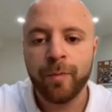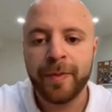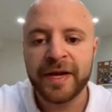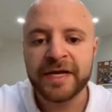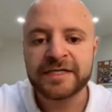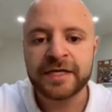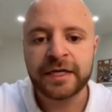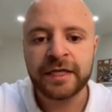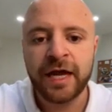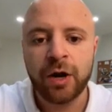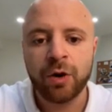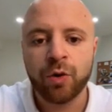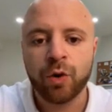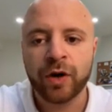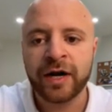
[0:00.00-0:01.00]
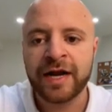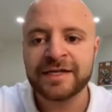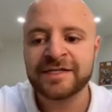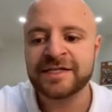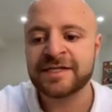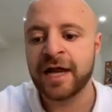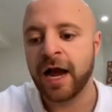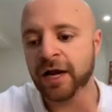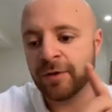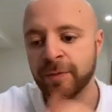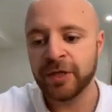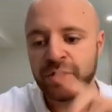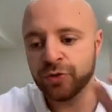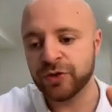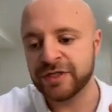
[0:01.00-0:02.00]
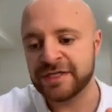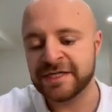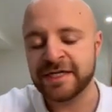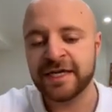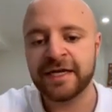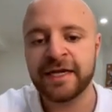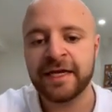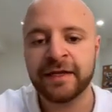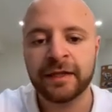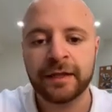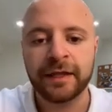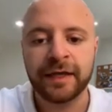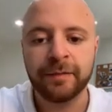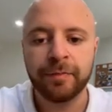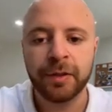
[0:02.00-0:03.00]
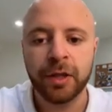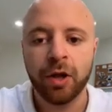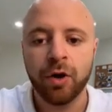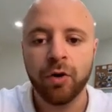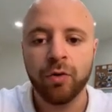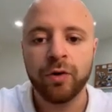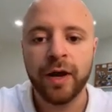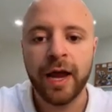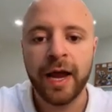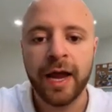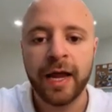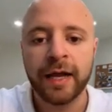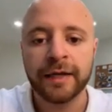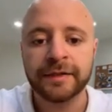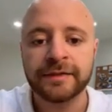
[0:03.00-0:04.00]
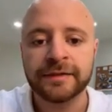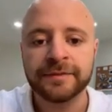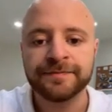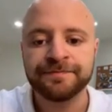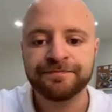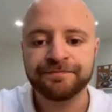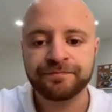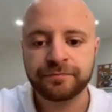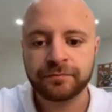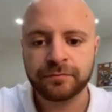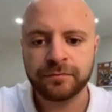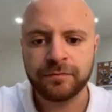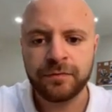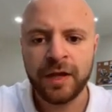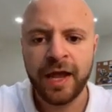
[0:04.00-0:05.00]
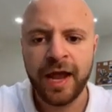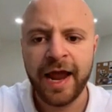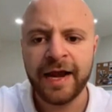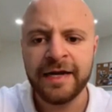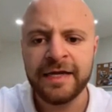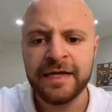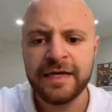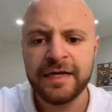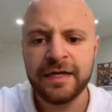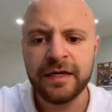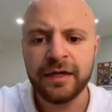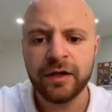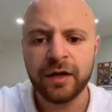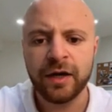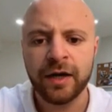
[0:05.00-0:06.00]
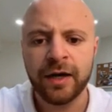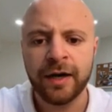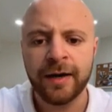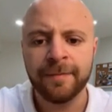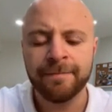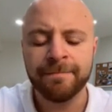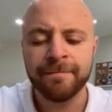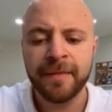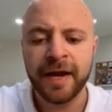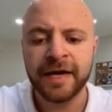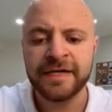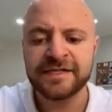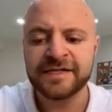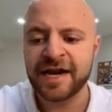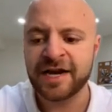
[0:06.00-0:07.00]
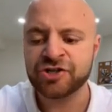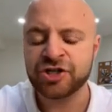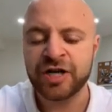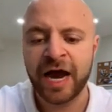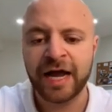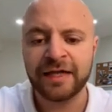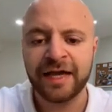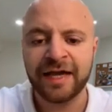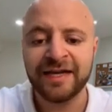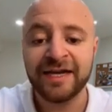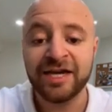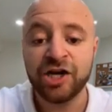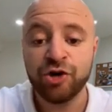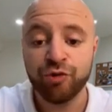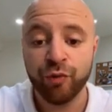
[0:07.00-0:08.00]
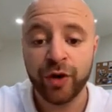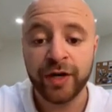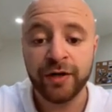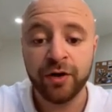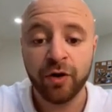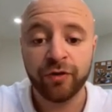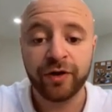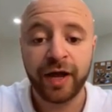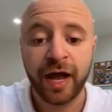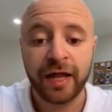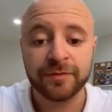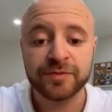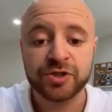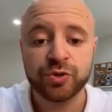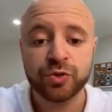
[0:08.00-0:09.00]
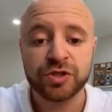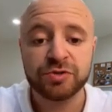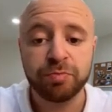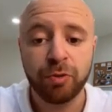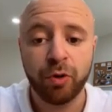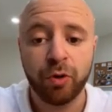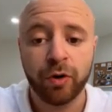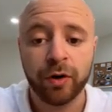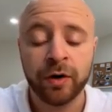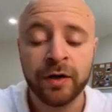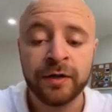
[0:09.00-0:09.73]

basically, I organized this document. You could see it in the link below, and any section highlighted in green are the columns to explore.